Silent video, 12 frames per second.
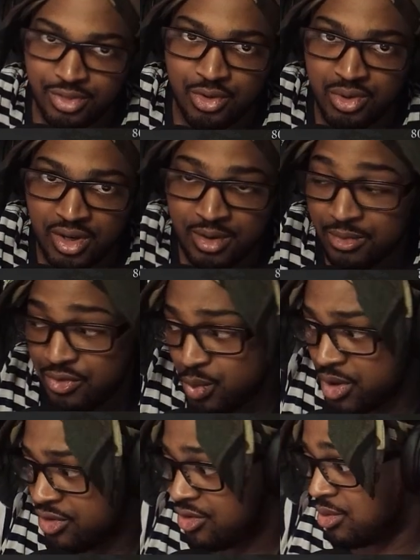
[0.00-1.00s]
30 if you
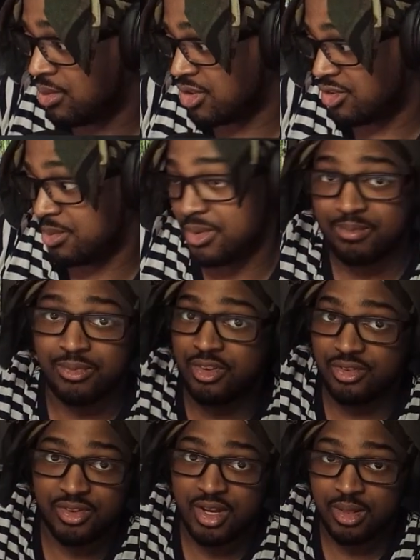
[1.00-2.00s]
want to, just to
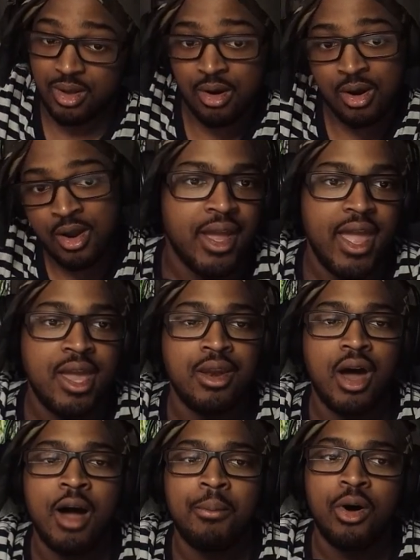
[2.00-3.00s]
stay there. And
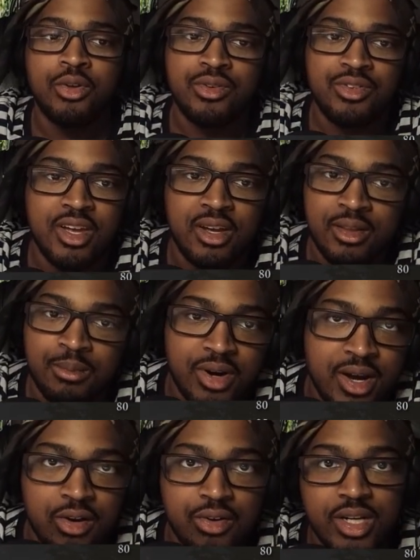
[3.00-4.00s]
I'm also taking the
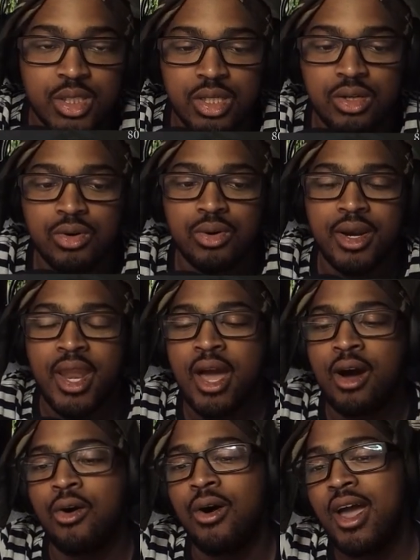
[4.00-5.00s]
Briar Great Shield.
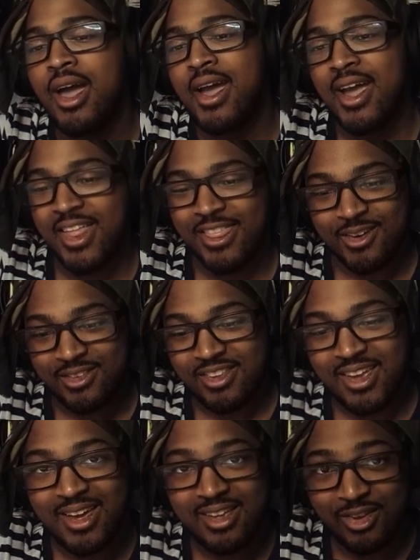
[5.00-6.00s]
Now there are
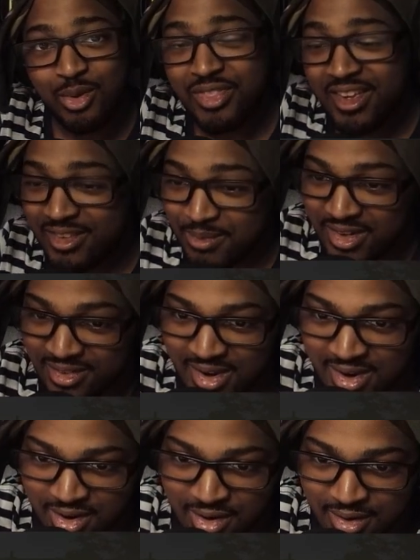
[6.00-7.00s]
two things I'm going to say
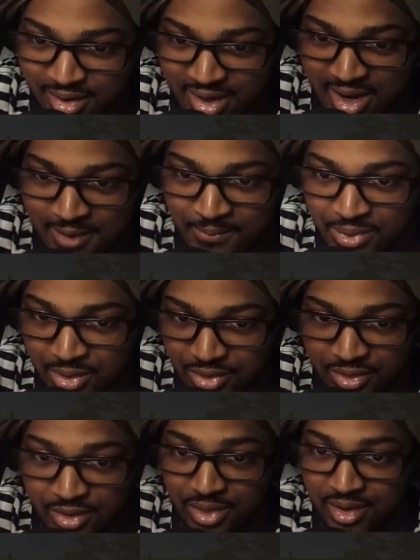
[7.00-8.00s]
here, okay? There's
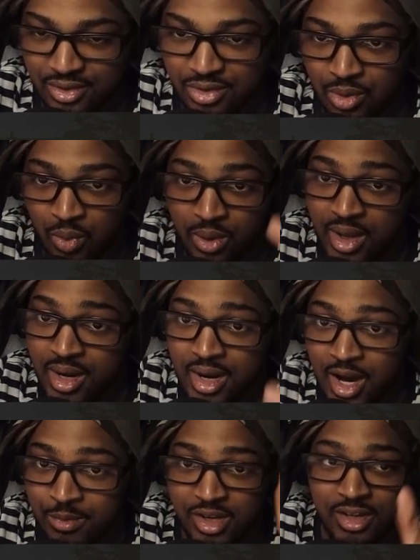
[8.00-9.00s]
two things. One,
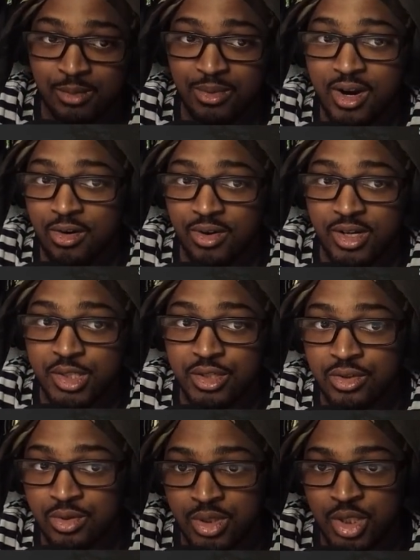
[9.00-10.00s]
I'm taking the Briar Great
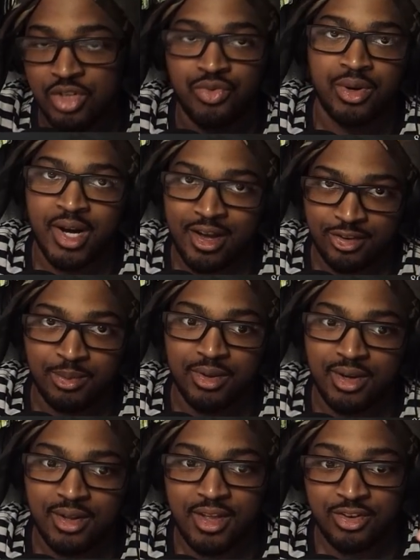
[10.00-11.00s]
Shield just for
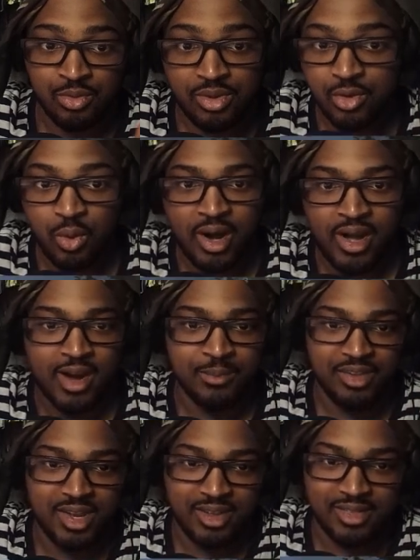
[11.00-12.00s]
cosplay. That's really why I'm
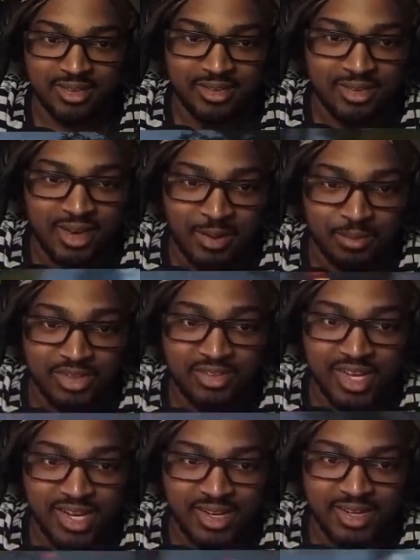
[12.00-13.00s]
taking this. I'm just
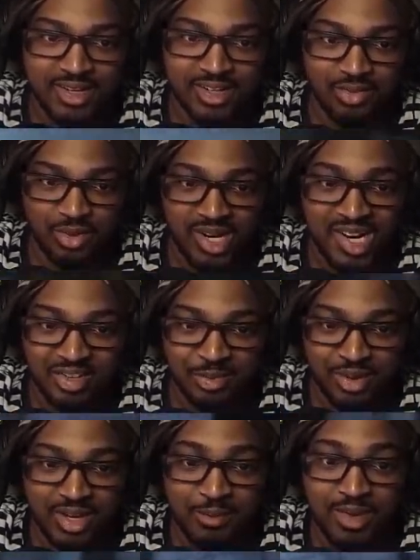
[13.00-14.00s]
taking it just for
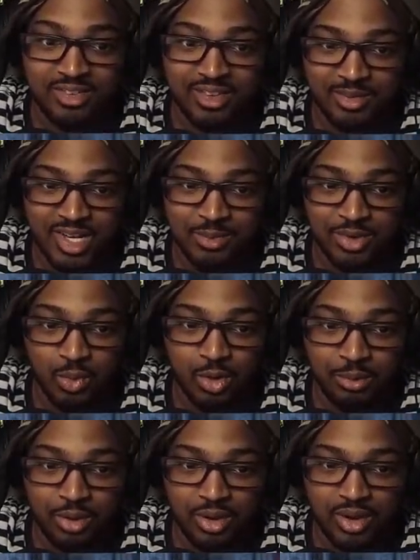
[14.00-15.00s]
cosplay. I mean, sometimes I will
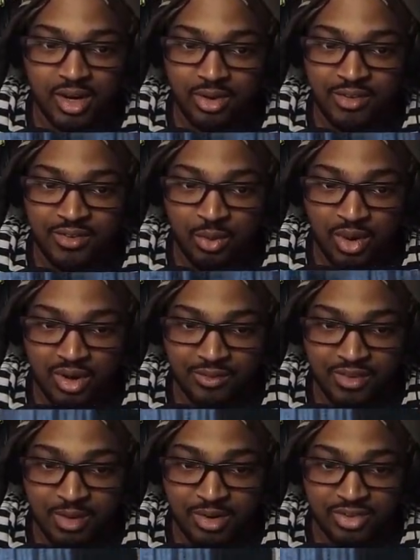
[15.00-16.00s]
pull it out if I want to
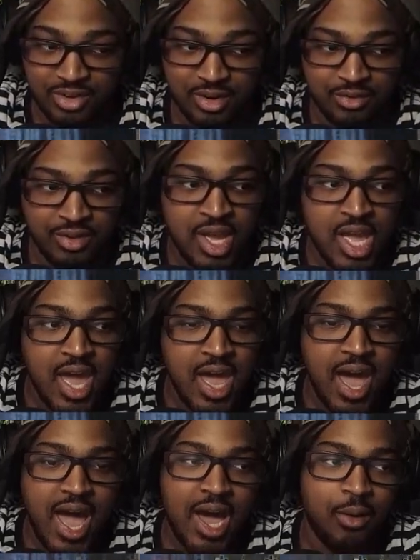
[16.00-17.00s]
defend myself.
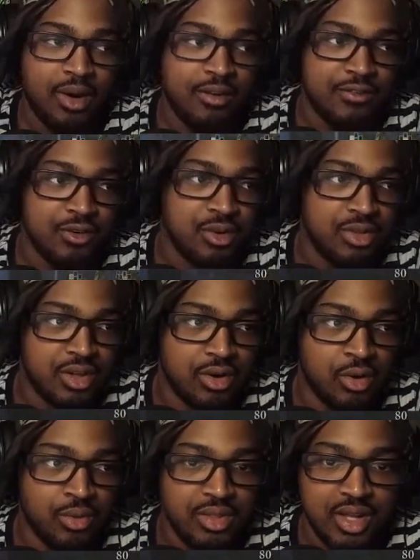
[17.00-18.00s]
However, the
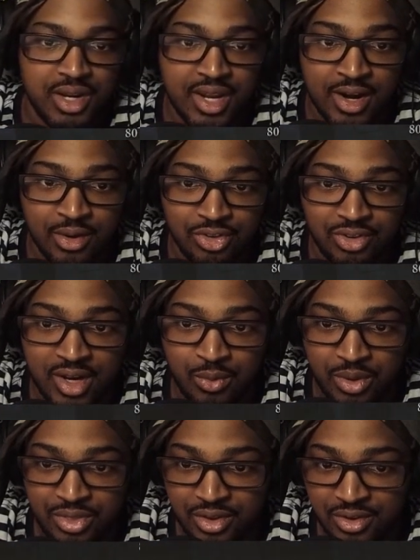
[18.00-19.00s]
only downside
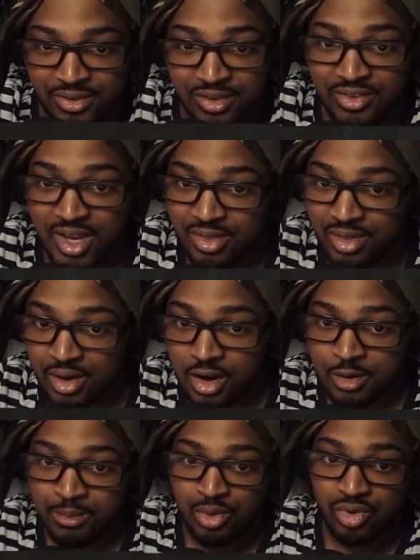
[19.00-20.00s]
with this is that the
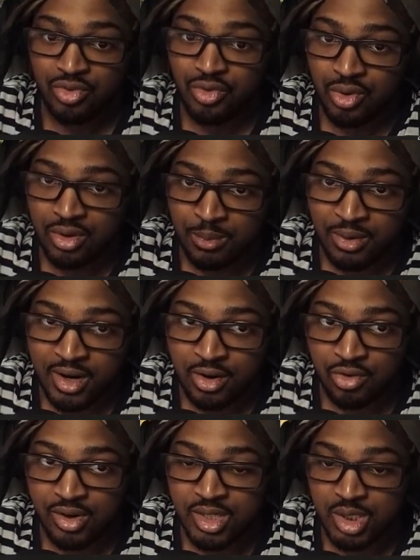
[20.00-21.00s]
guard boost for the Briar
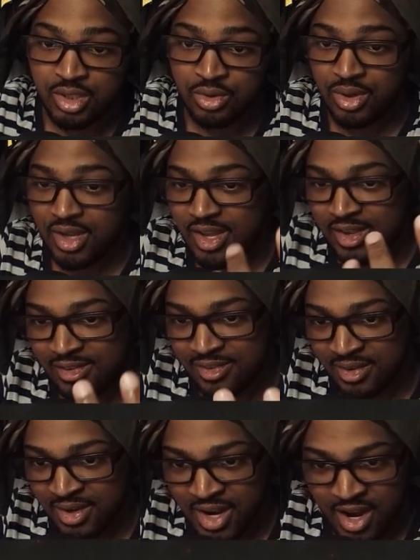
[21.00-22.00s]
Great Shield is
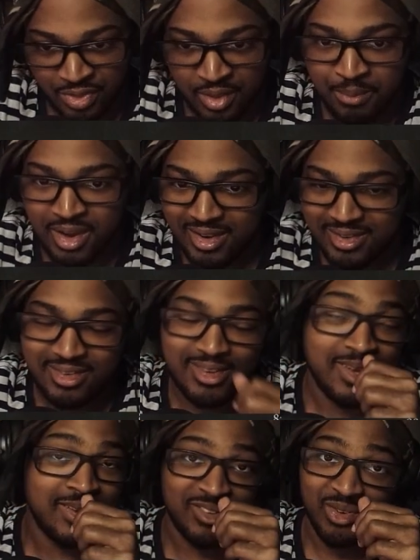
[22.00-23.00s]
not the best.
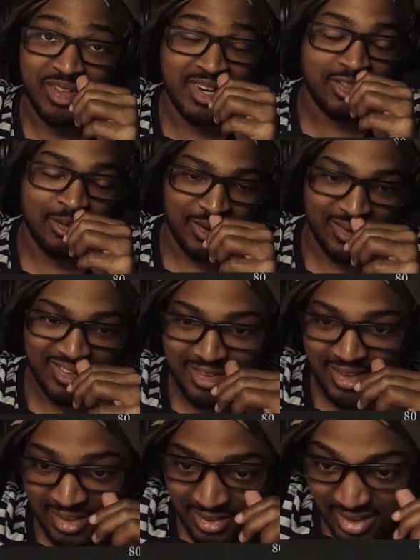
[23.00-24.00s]
It's really not the best.
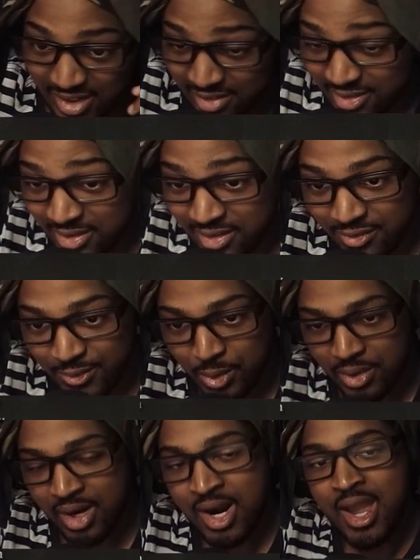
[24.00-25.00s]
It's like at 64.